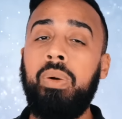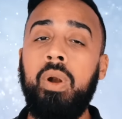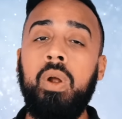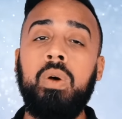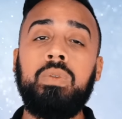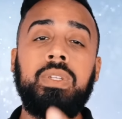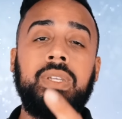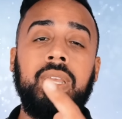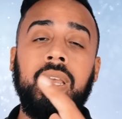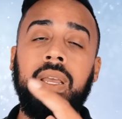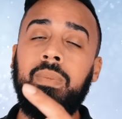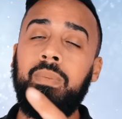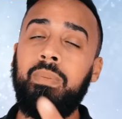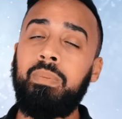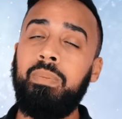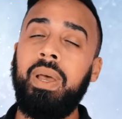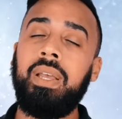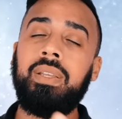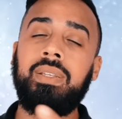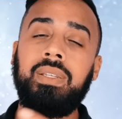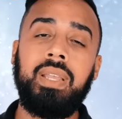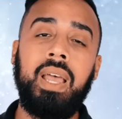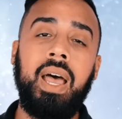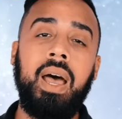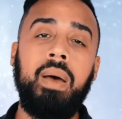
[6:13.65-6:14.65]
Pro tip,
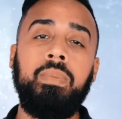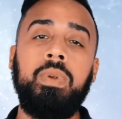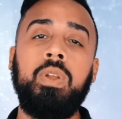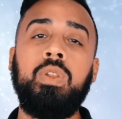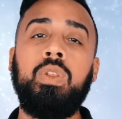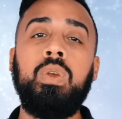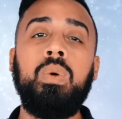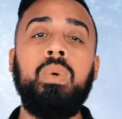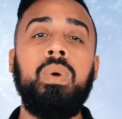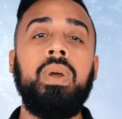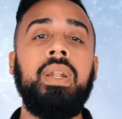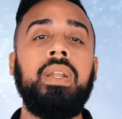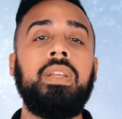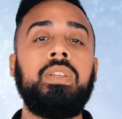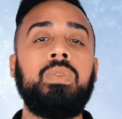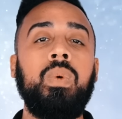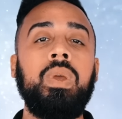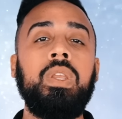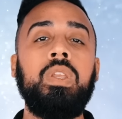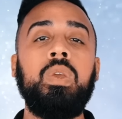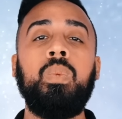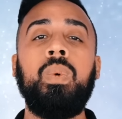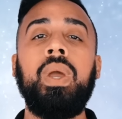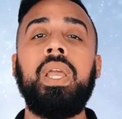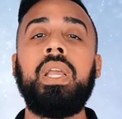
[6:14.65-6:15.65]
best time to do it is
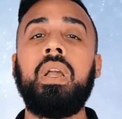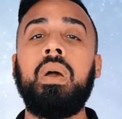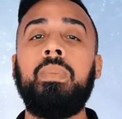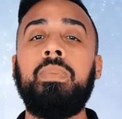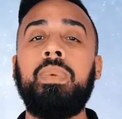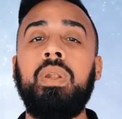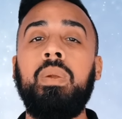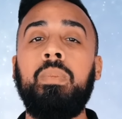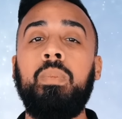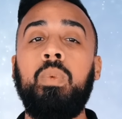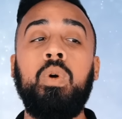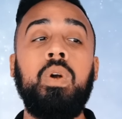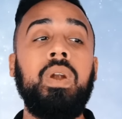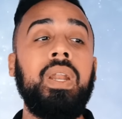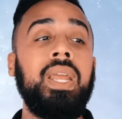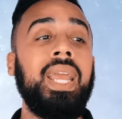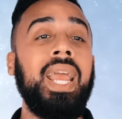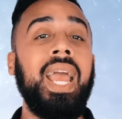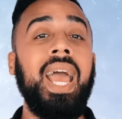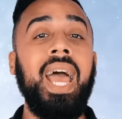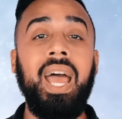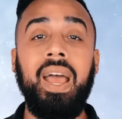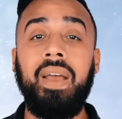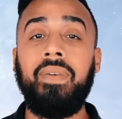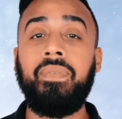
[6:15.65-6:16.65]
when you wake up in the
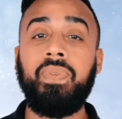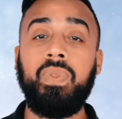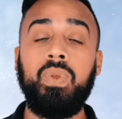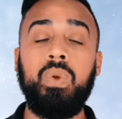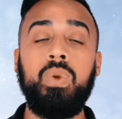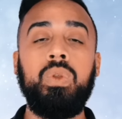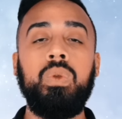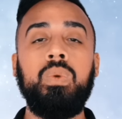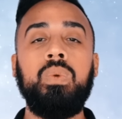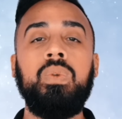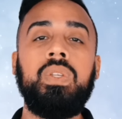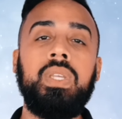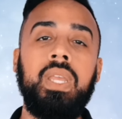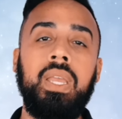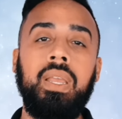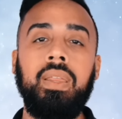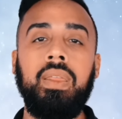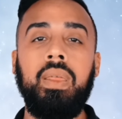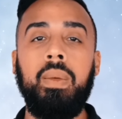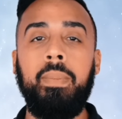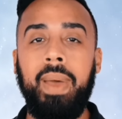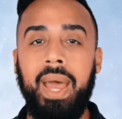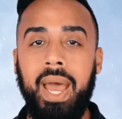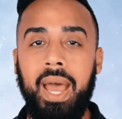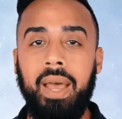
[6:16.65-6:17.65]
morning after using
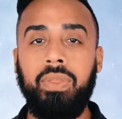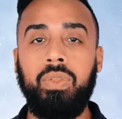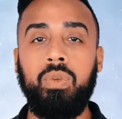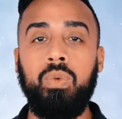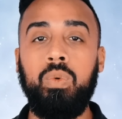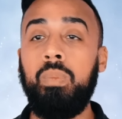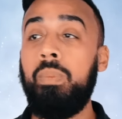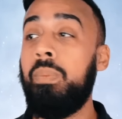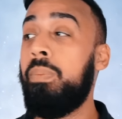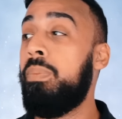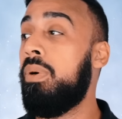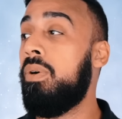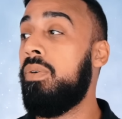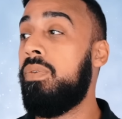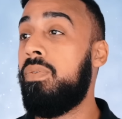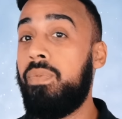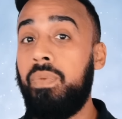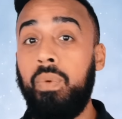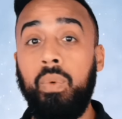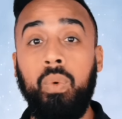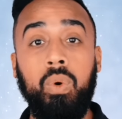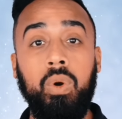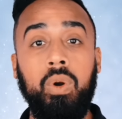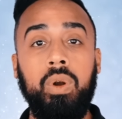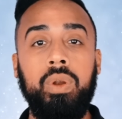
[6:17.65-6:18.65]
the bathroom
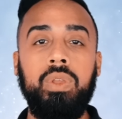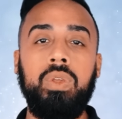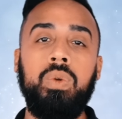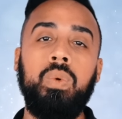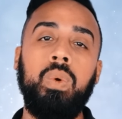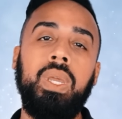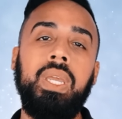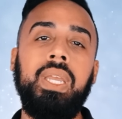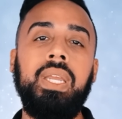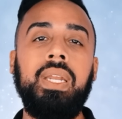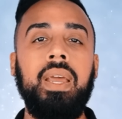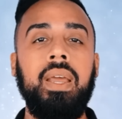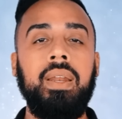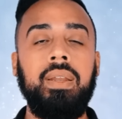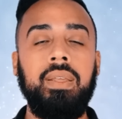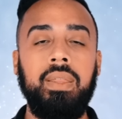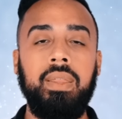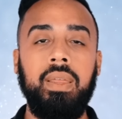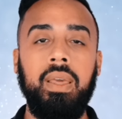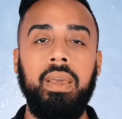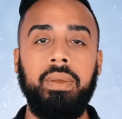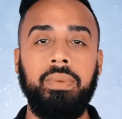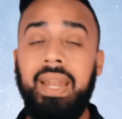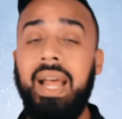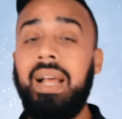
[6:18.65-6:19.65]
before you eat
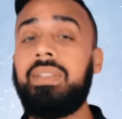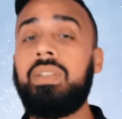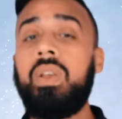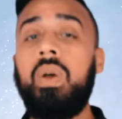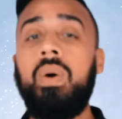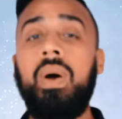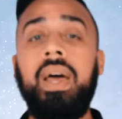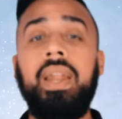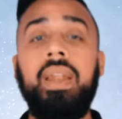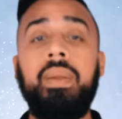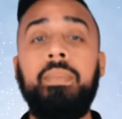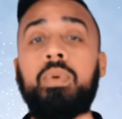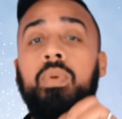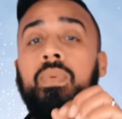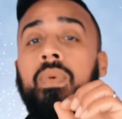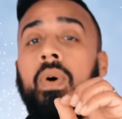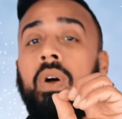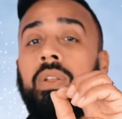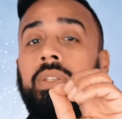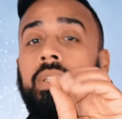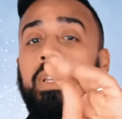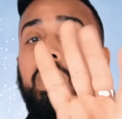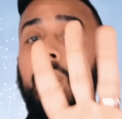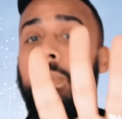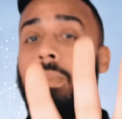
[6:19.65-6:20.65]
anything. Now let's go ahead and move
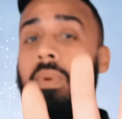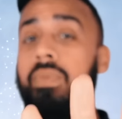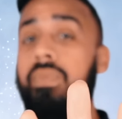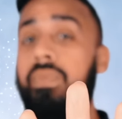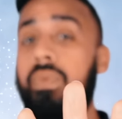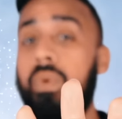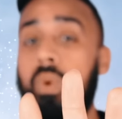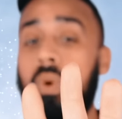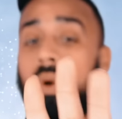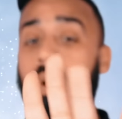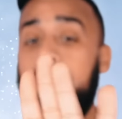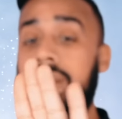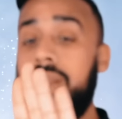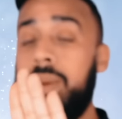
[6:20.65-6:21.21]
on to number four.